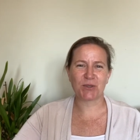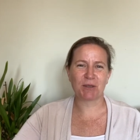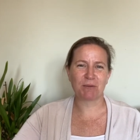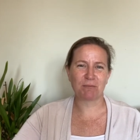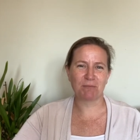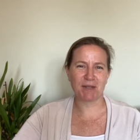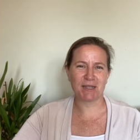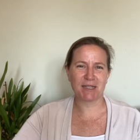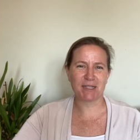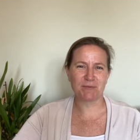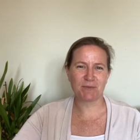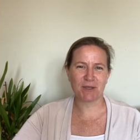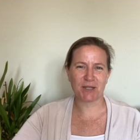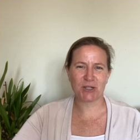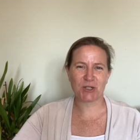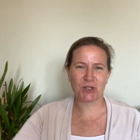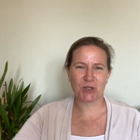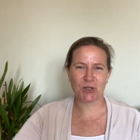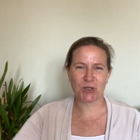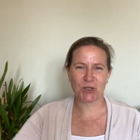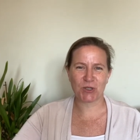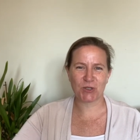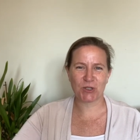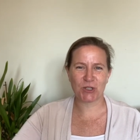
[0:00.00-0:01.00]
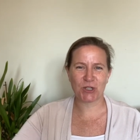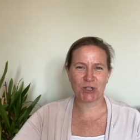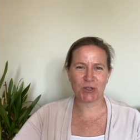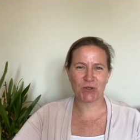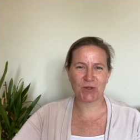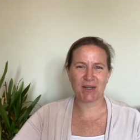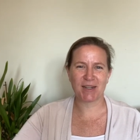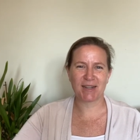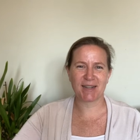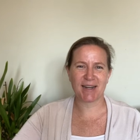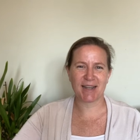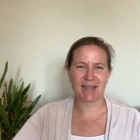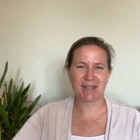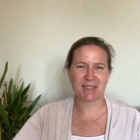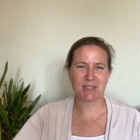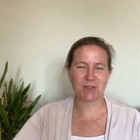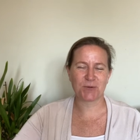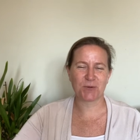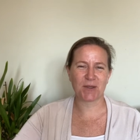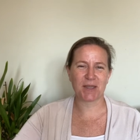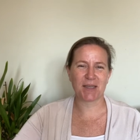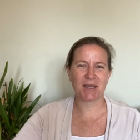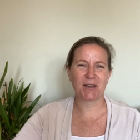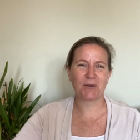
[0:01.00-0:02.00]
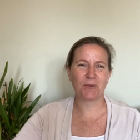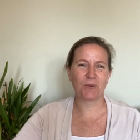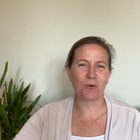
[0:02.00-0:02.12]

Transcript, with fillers: then please make sure you tune in next week